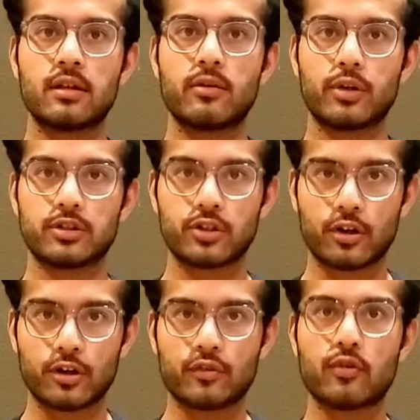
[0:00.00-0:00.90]
when you're
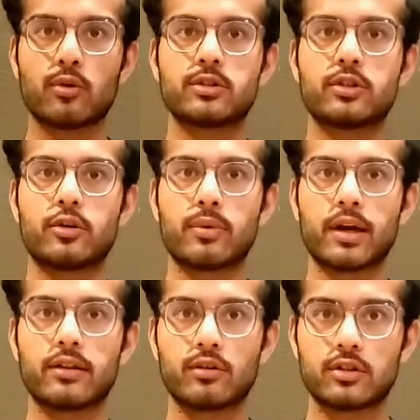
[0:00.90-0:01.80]
starting to focus on your
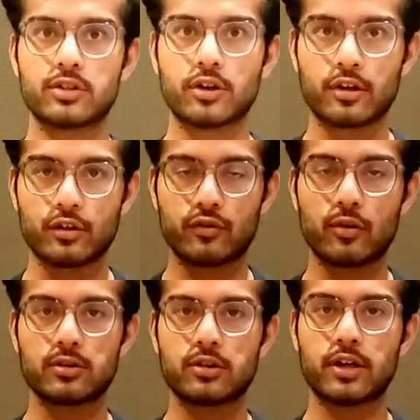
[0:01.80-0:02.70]
breath or starting to
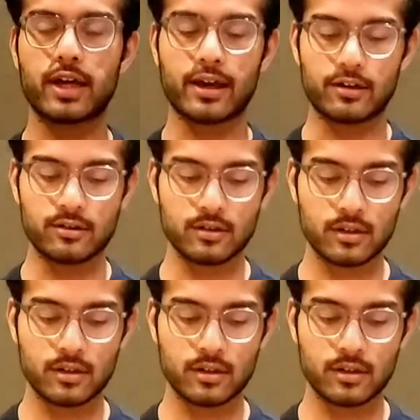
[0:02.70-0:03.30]
focus on a candle.